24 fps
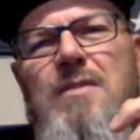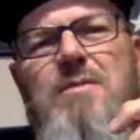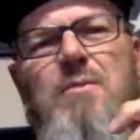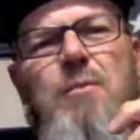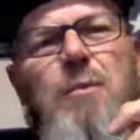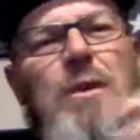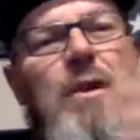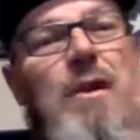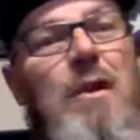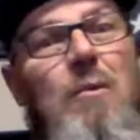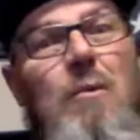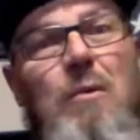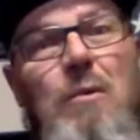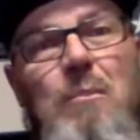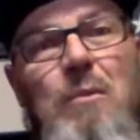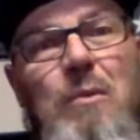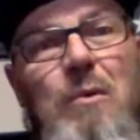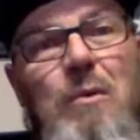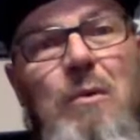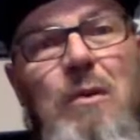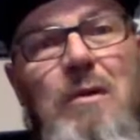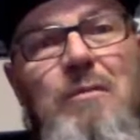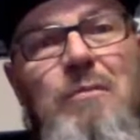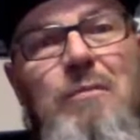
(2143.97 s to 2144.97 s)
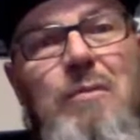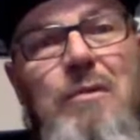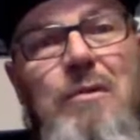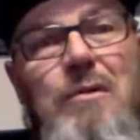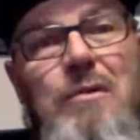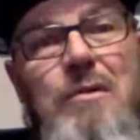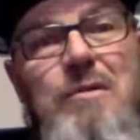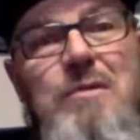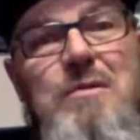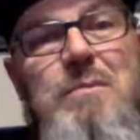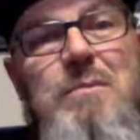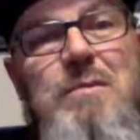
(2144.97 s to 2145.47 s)
We got one more week for
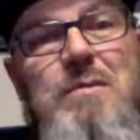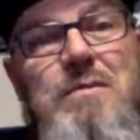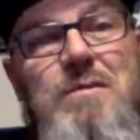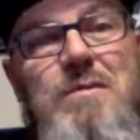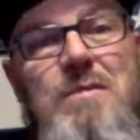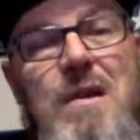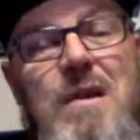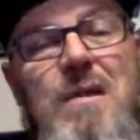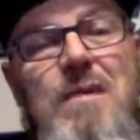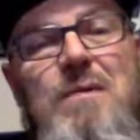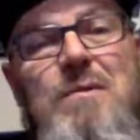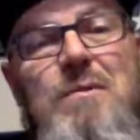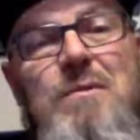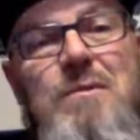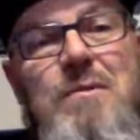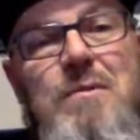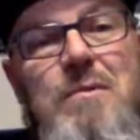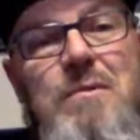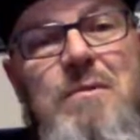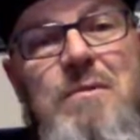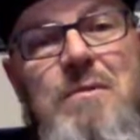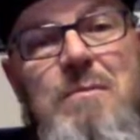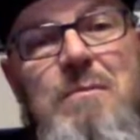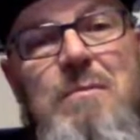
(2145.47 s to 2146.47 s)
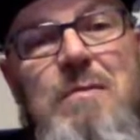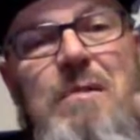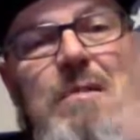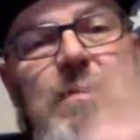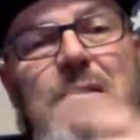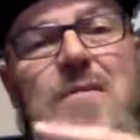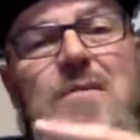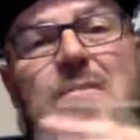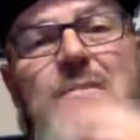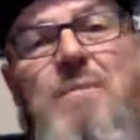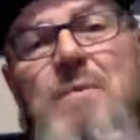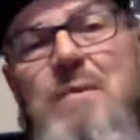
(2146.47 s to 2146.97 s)
Christmas, right? So it should be
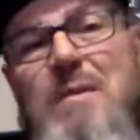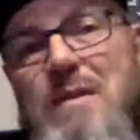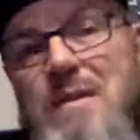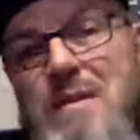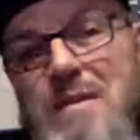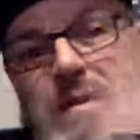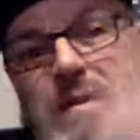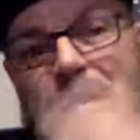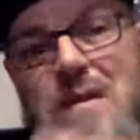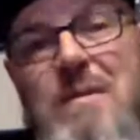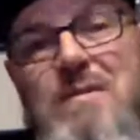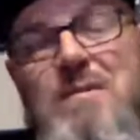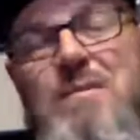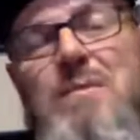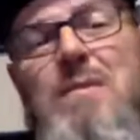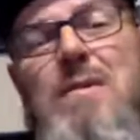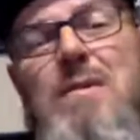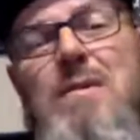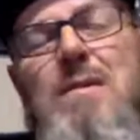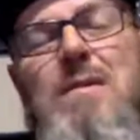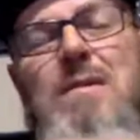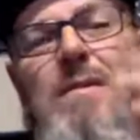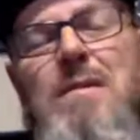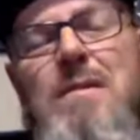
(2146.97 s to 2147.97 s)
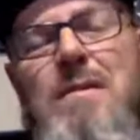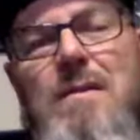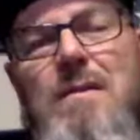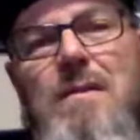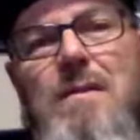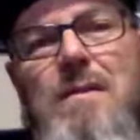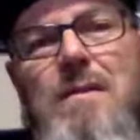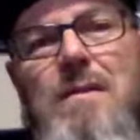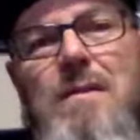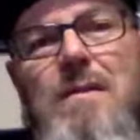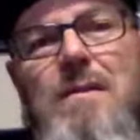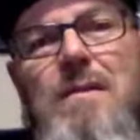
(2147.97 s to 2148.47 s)
this week. Next week
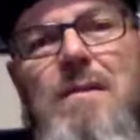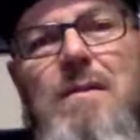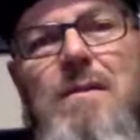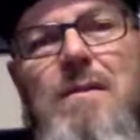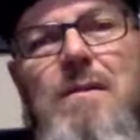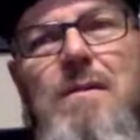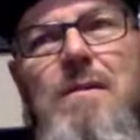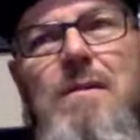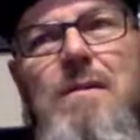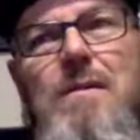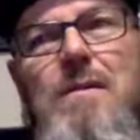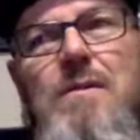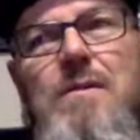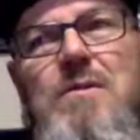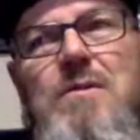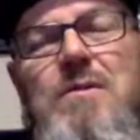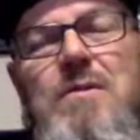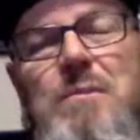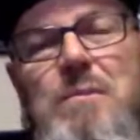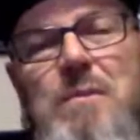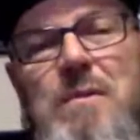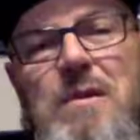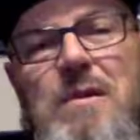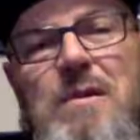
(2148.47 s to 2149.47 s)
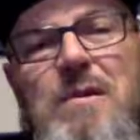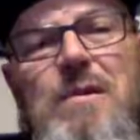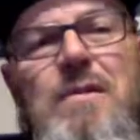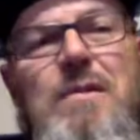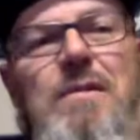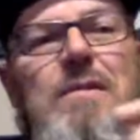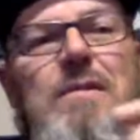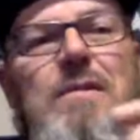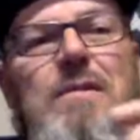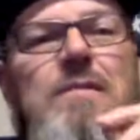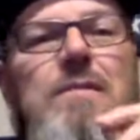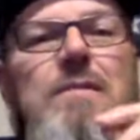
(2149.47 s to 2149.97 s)
should be
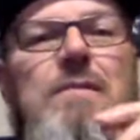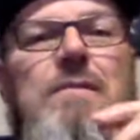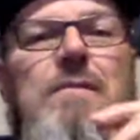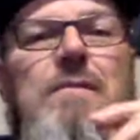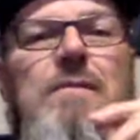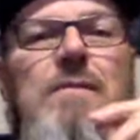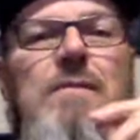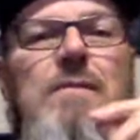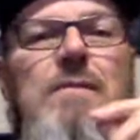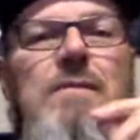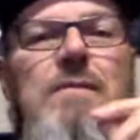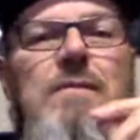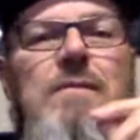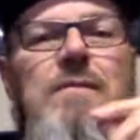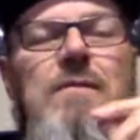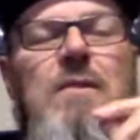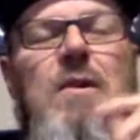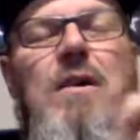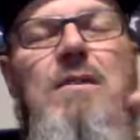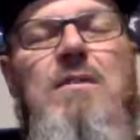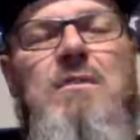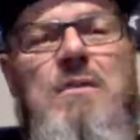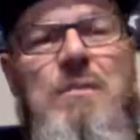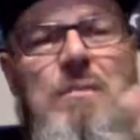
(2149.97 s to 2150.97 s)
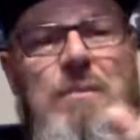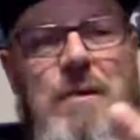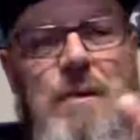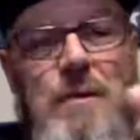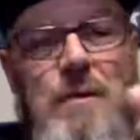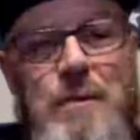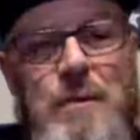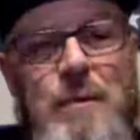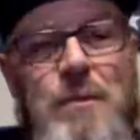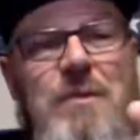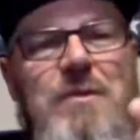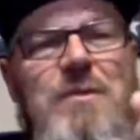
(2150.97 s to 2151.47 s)
good. So
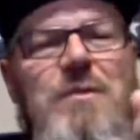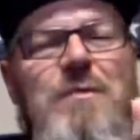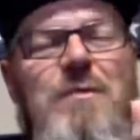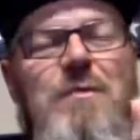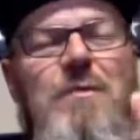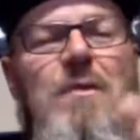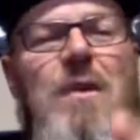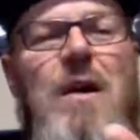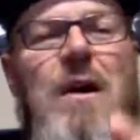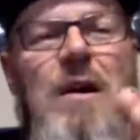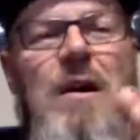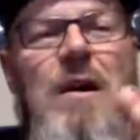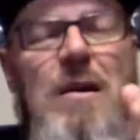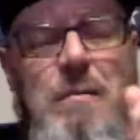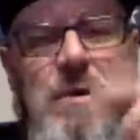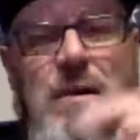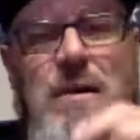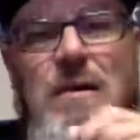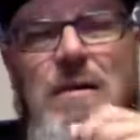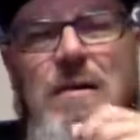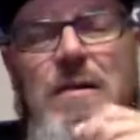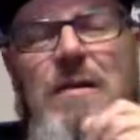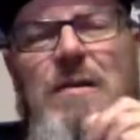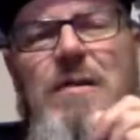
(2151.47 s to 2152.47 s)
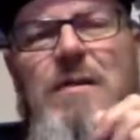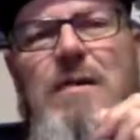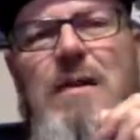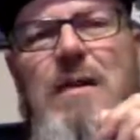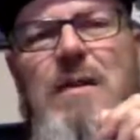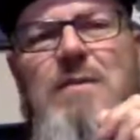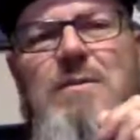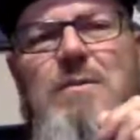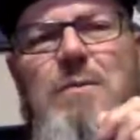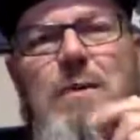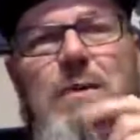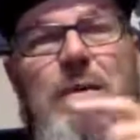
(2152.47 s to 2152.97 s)
we ought to be on here
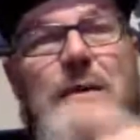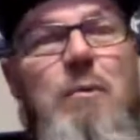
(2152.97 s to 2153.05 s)
next week.